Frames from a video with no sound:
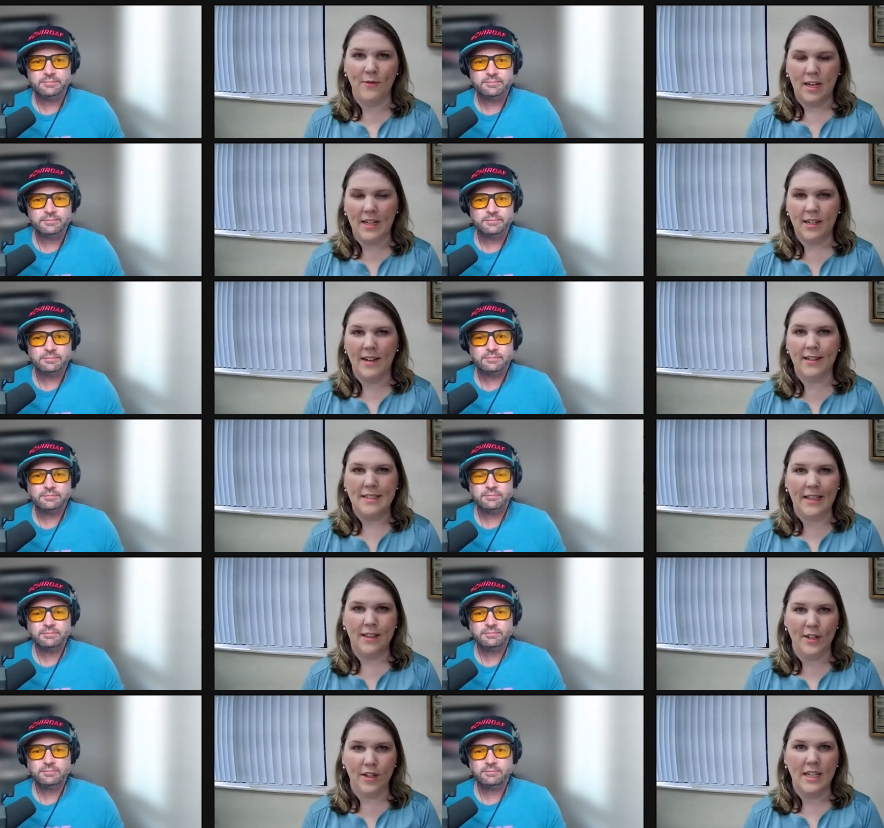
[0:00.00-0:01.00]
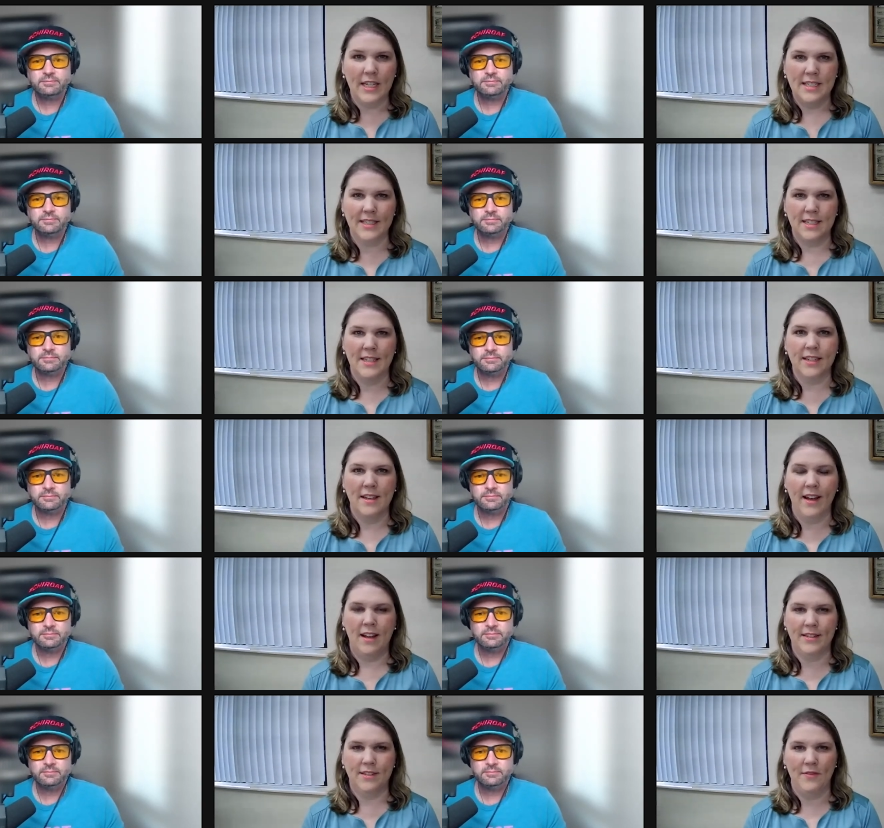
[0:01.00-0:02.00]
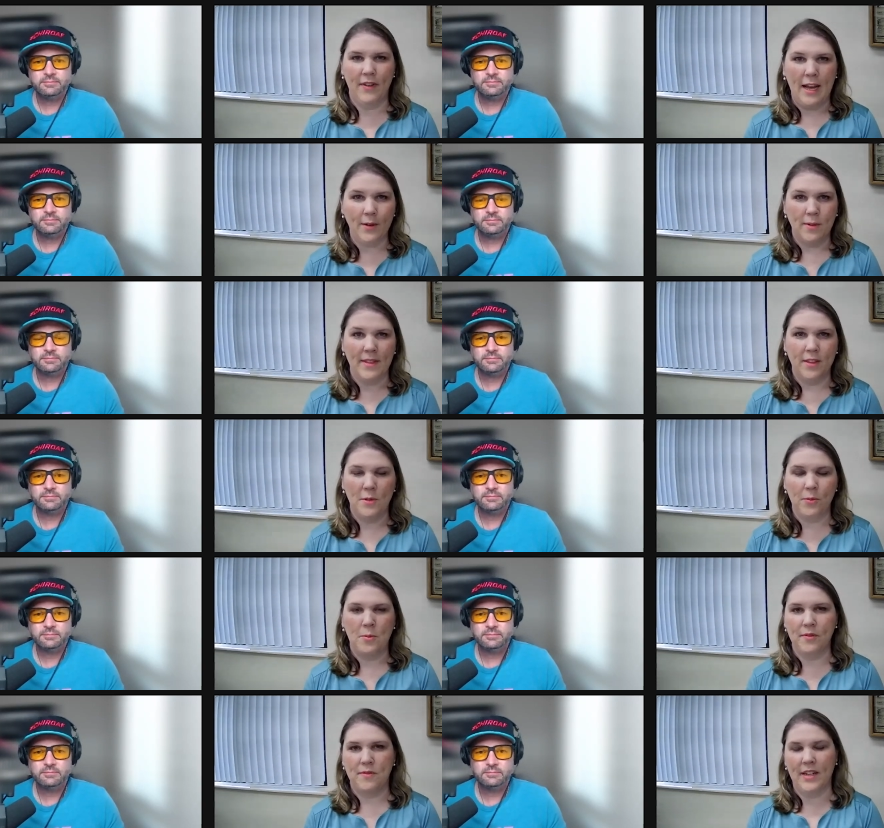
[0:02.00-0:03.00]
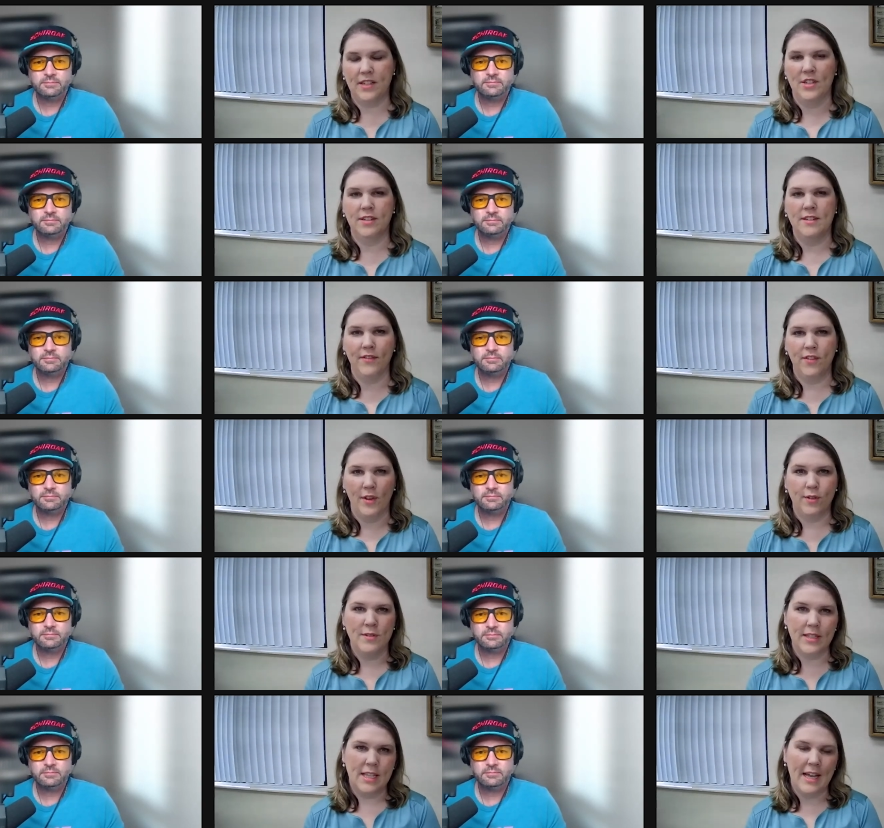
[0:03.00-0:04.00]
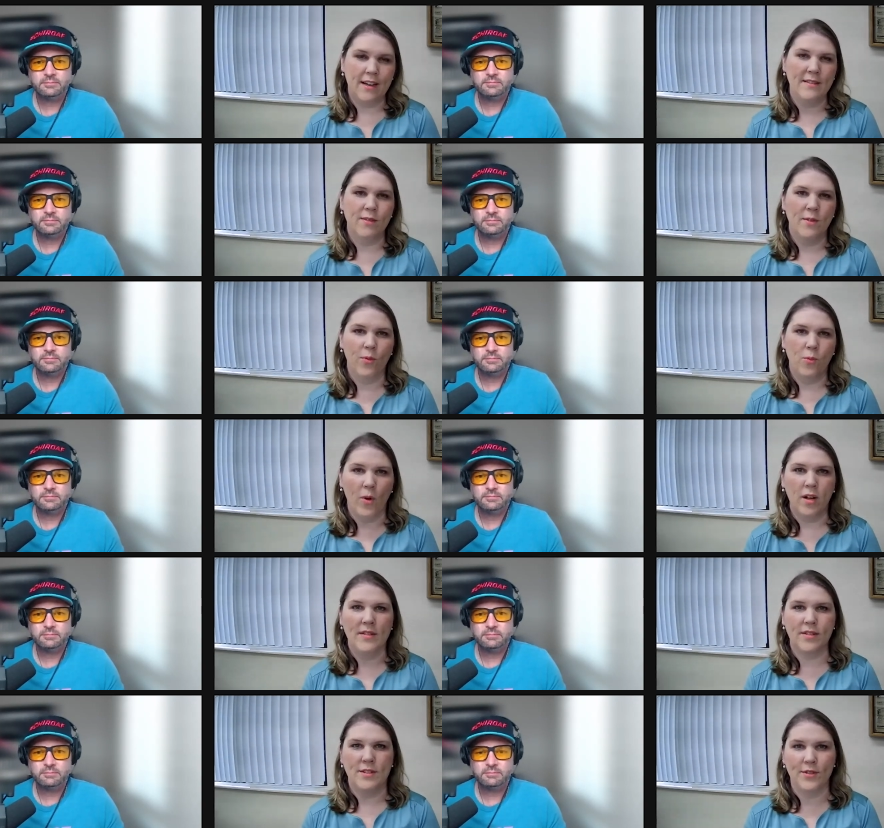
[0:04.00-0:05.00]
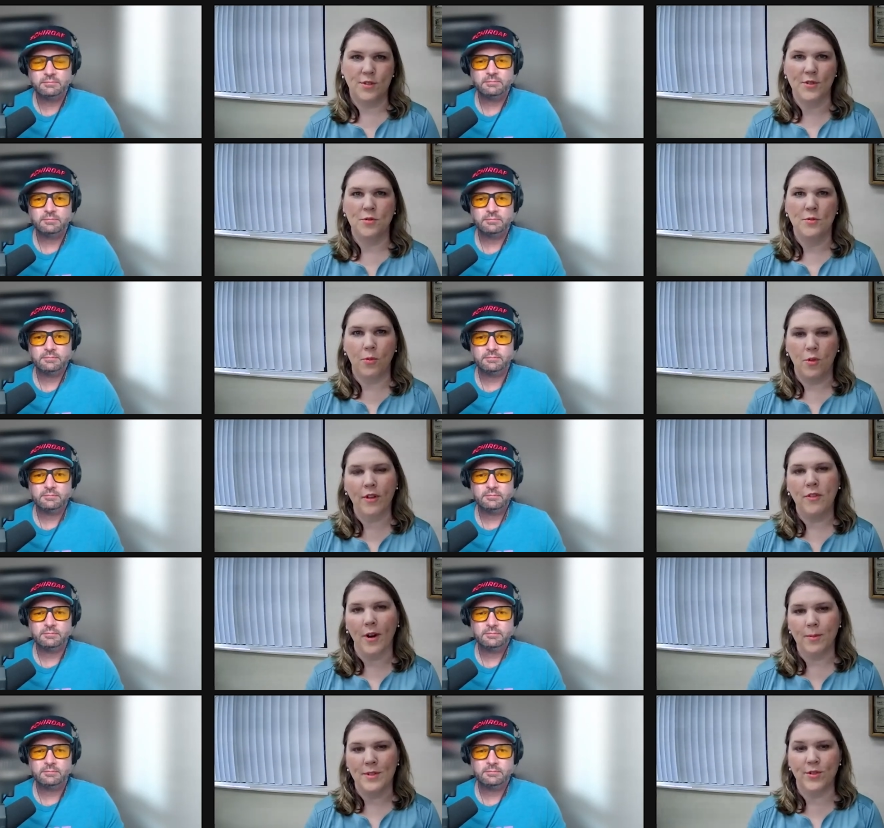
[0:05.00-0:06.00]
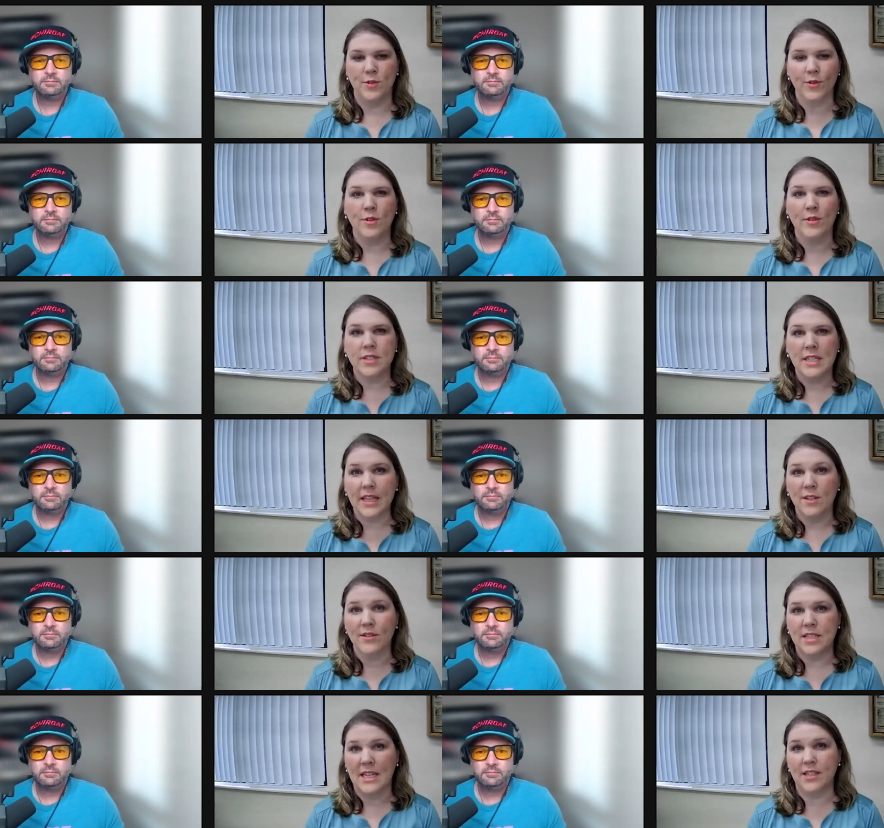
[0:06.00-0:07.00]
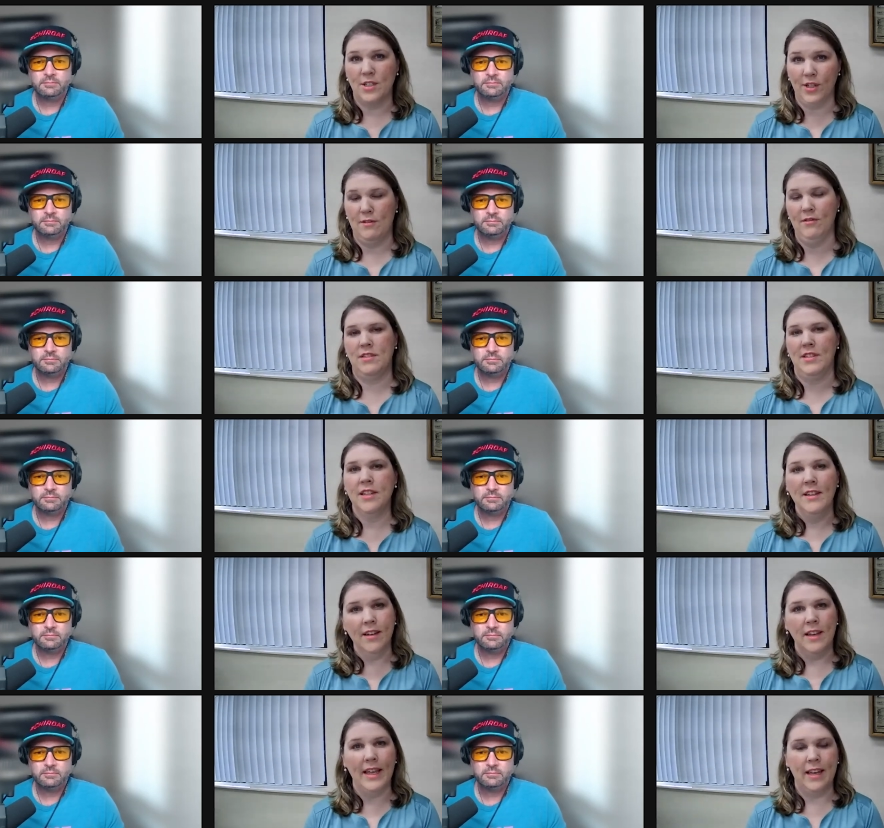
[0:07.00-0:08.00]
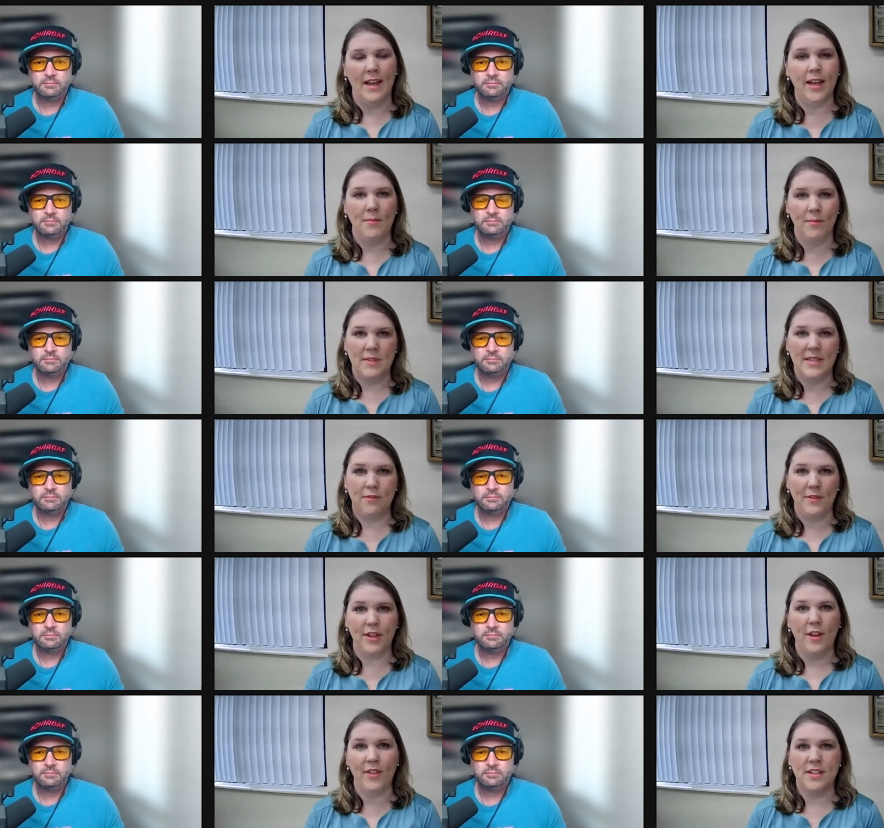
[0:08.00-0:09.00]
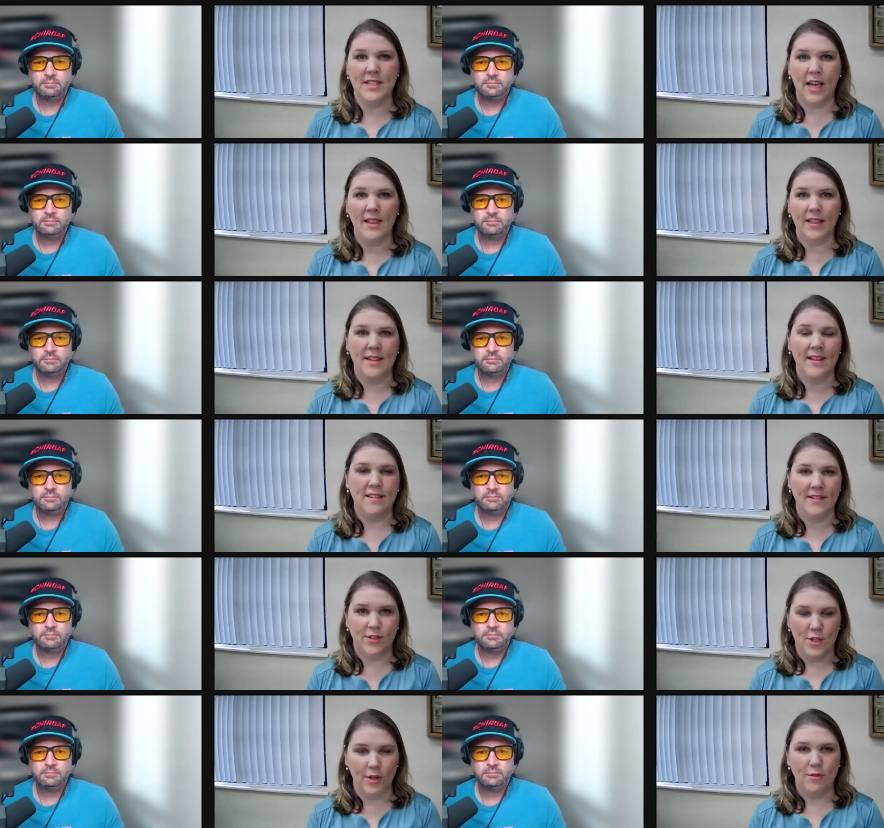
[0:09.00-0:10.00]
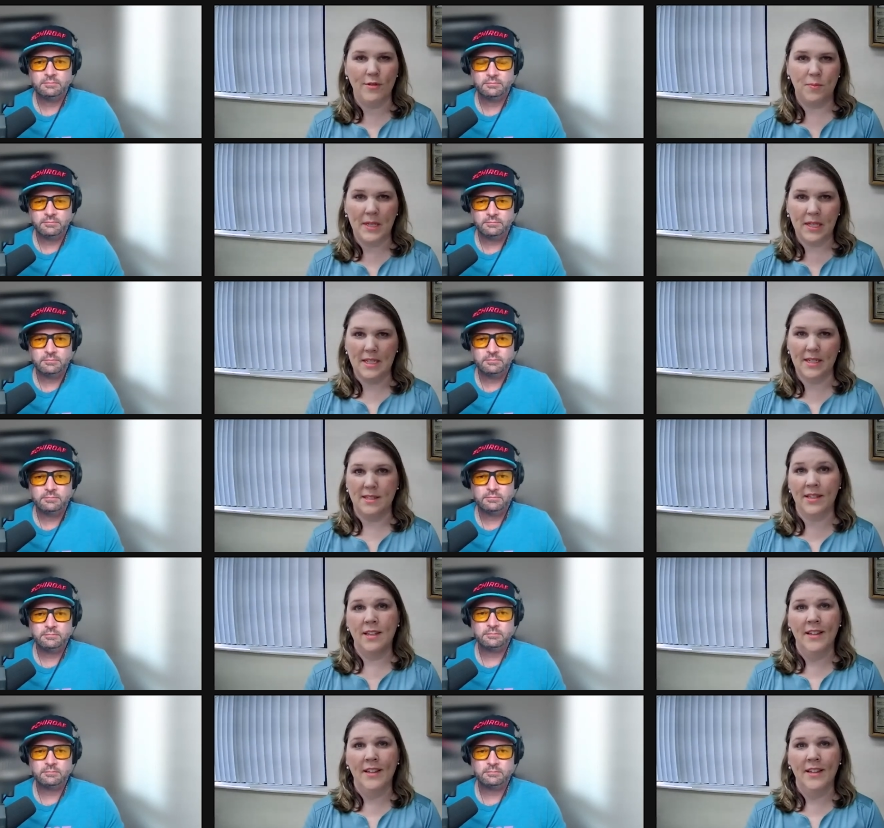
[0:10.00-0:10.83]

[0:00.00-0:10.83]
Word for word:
Speaker 1: recognize that there is a, a, divide within the profession of those that want to do more pharmaceuticals and those that don't. And I am definitely on the side that don't because